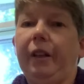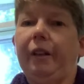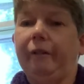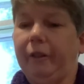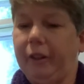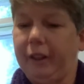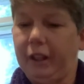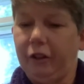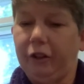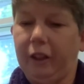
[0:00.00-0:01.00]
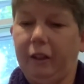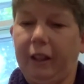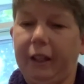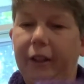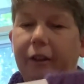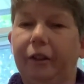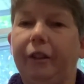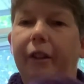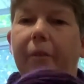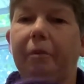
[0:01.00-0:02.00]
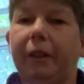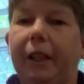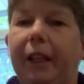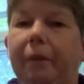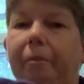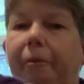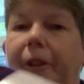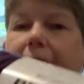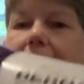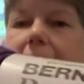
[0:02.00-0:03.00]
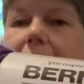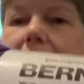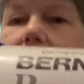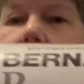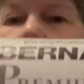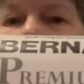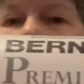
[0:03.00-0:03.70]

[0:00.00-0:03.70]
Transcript: For the shawl, I used the Pekoe Premium.